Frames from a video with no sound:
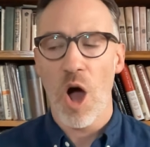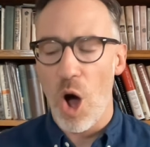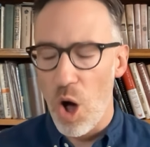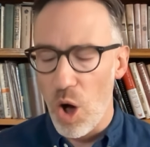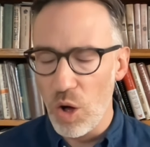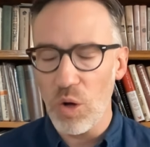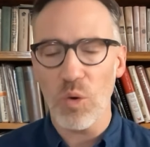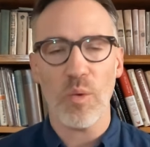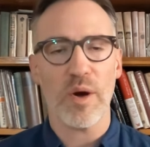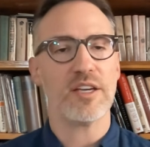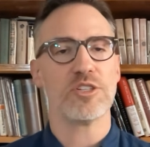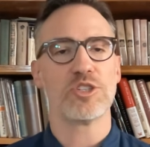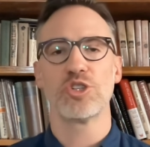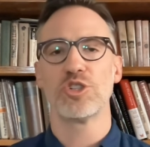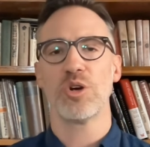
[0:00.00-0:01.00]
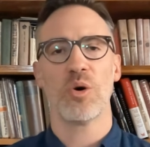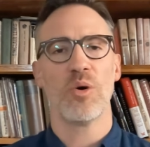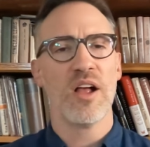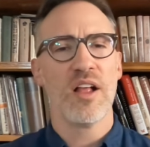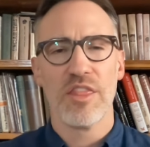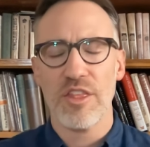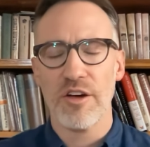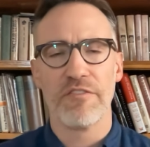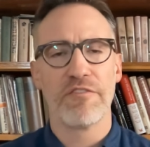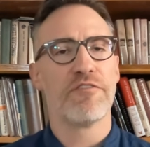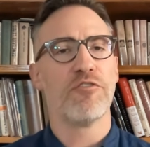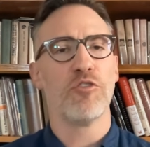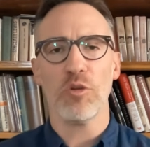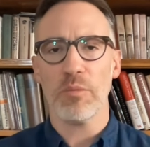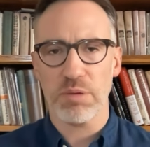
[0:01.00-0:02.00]
Always show the
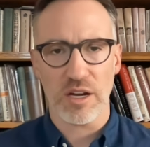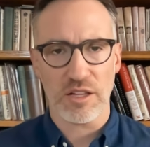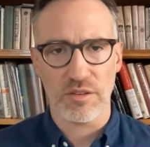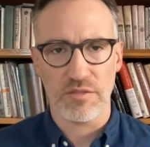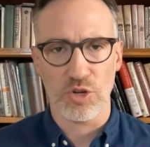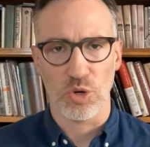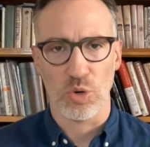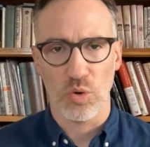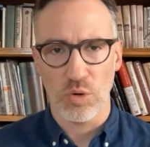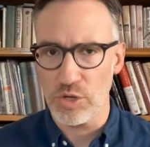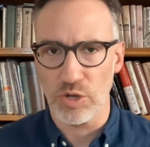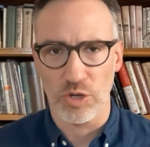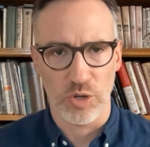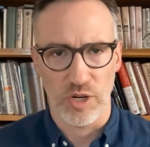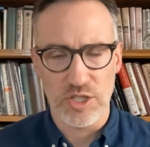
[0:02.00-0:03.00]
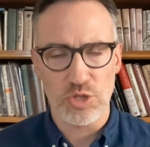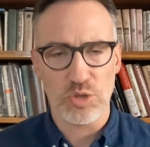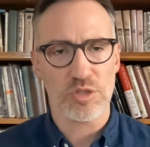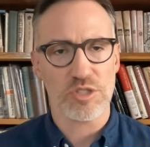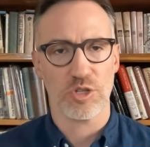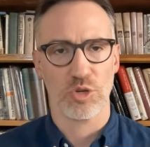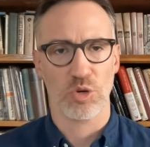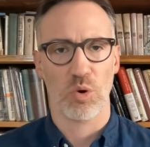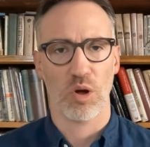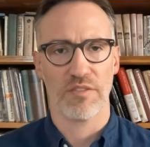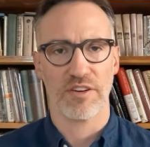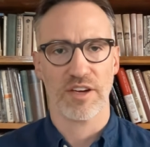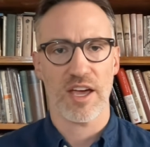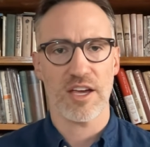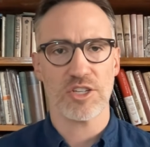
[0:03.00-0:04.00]
full breadth of your, your credentials and your
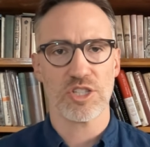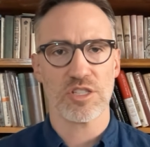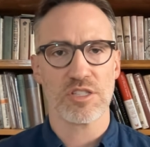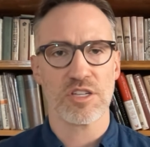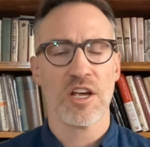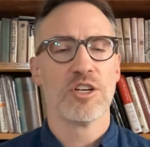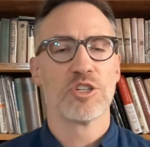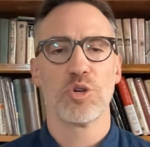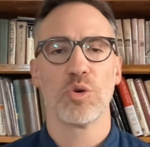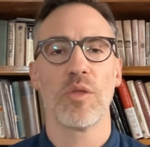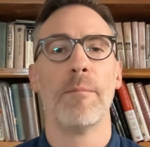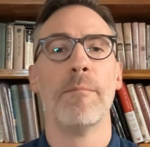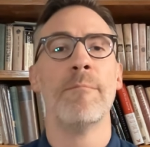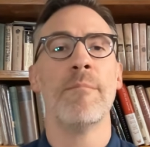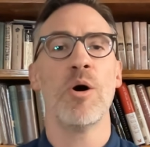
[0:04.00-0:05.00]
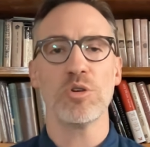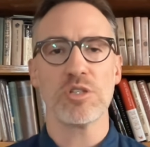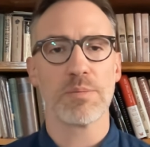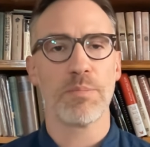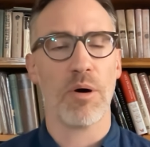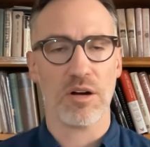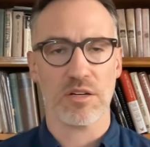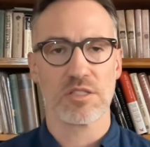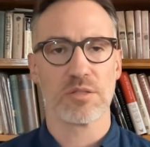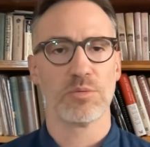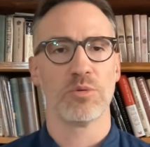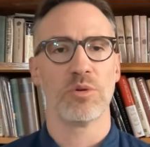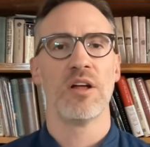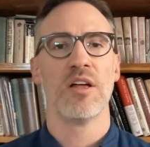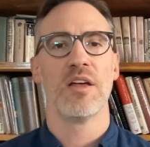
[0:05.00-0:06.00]
qualifications, show the most
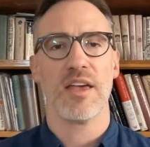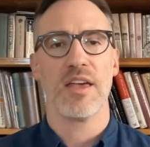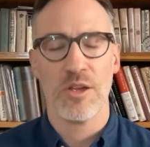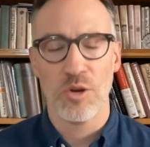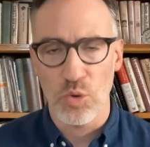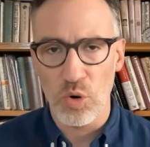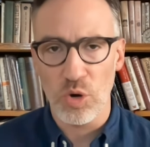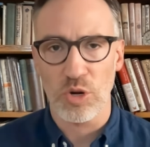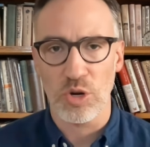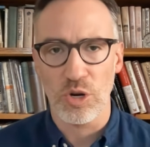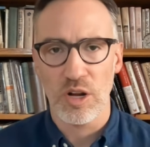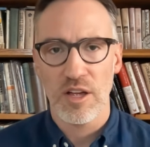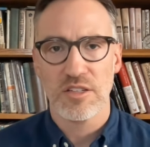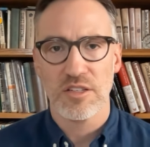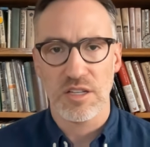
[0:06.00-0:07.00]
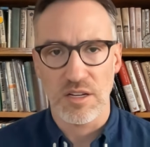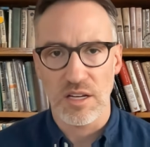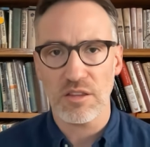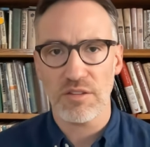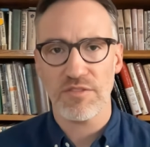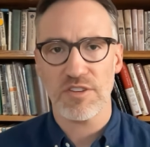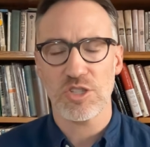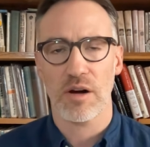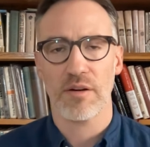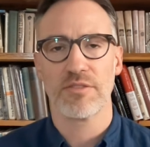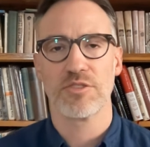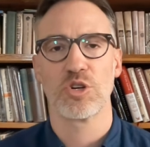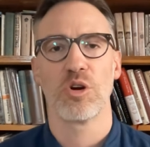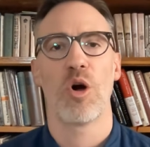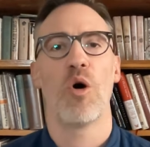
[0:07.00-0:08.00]
possible in order to get the visa
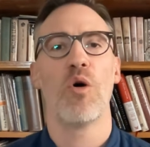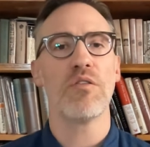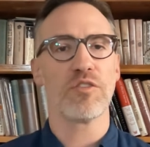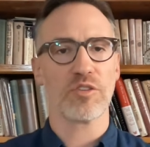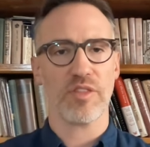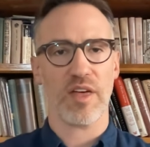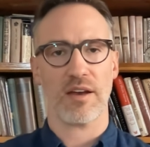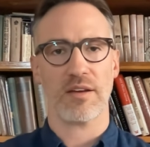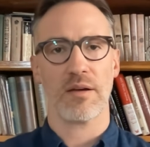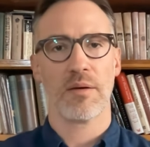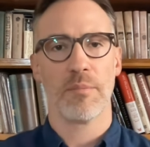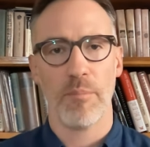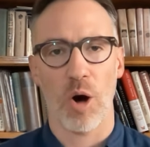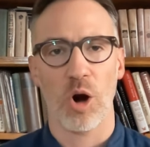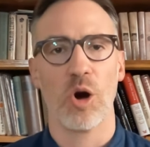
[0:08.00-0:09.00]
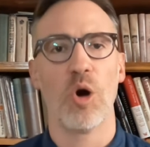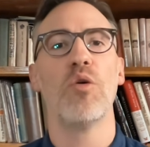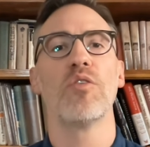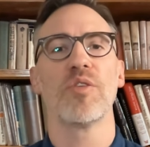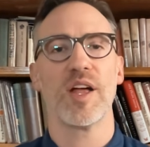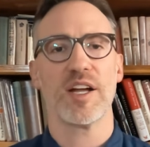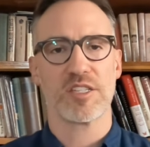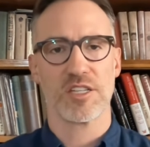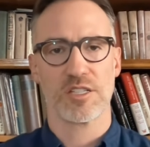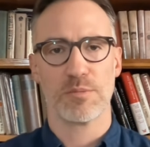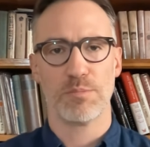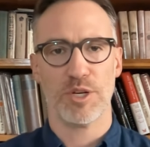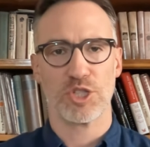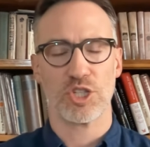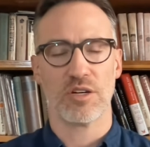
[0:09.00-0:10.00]
officer over that bar, over that
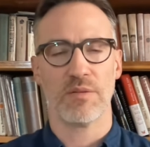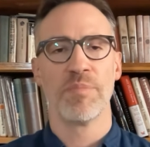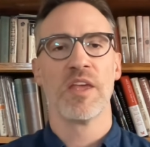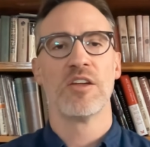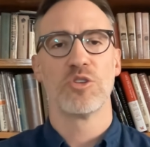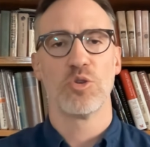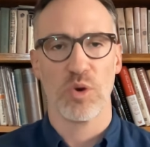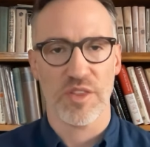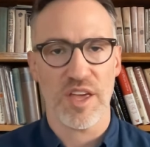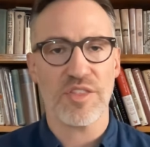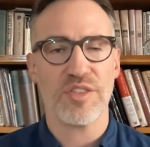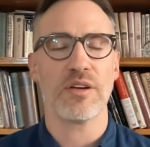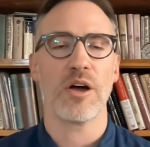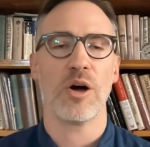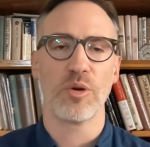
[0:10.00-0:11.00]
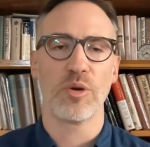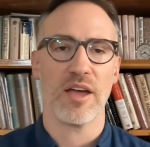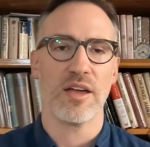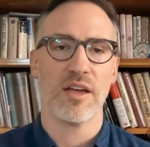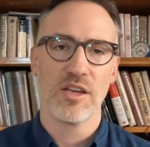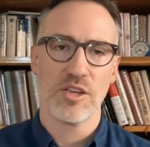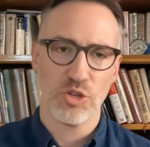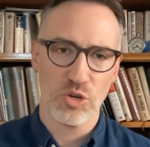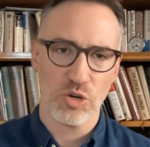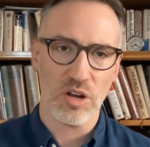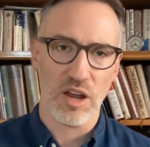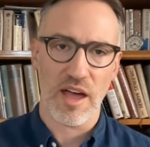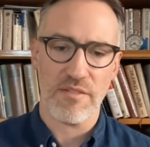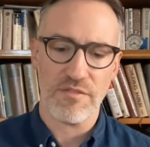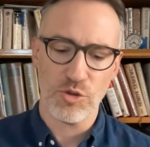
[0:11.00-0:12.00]
suspicion to where they think, okay, your
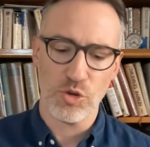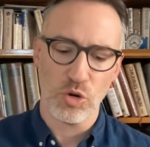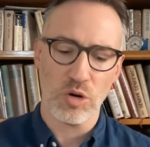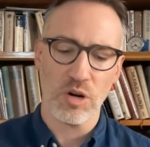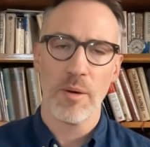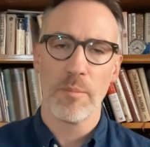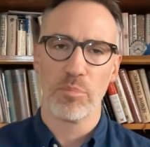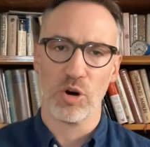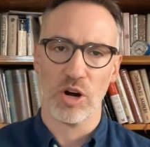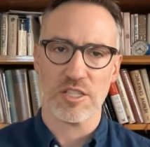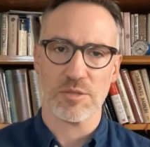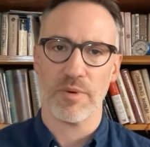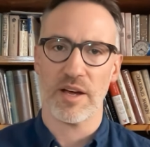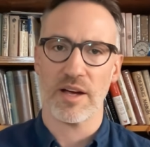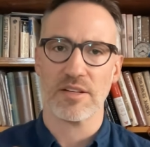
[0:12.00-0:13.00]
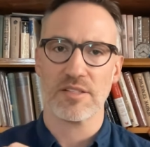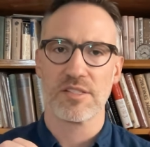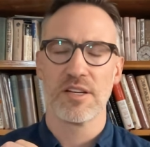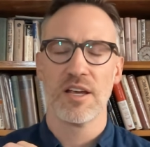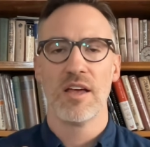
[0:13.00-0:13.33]
life, your prospects